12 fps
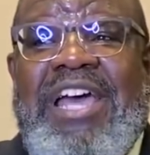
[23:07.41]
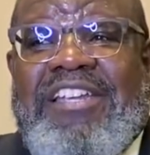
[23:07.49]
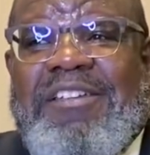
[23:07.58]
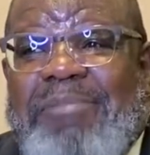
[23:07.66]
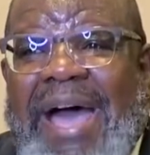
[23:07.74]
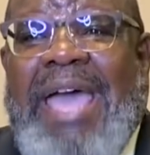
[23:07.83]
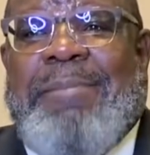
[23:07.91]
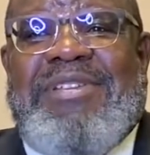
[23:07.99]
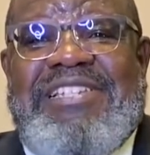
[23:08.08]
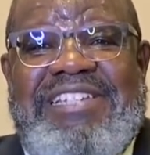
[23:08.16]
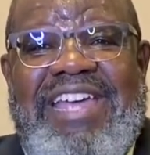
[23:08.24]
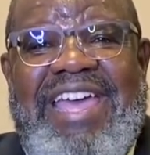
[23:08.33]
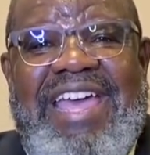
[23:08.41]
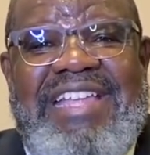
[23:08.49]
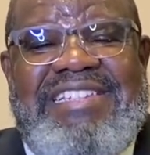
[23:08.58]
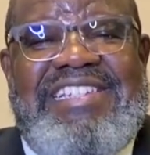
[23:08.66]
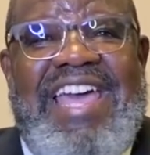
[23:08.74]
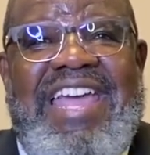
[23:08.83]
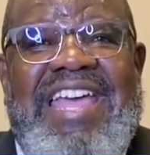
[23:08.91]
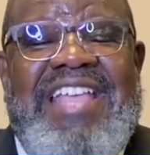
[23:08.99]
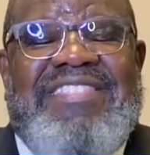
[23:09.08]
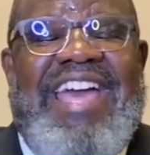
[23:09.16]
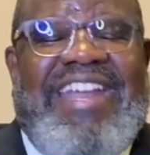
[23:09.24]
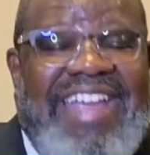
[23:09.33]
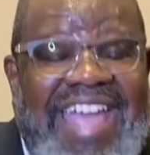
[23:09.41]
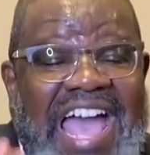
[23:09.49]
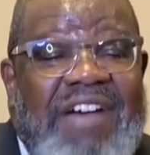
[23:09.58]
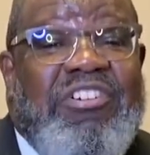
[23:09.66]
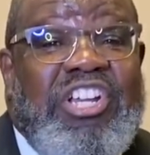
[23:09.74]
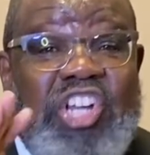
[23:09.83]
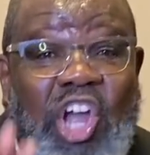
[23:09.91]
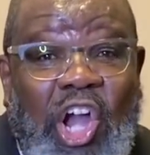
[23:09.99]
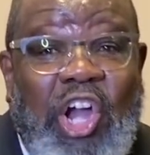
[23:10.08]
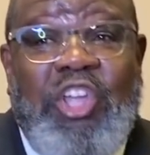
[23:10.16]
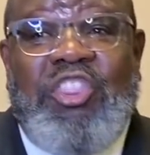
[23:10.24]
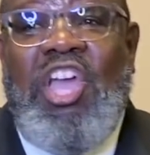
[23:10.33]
the Bible says that, that heaven and earth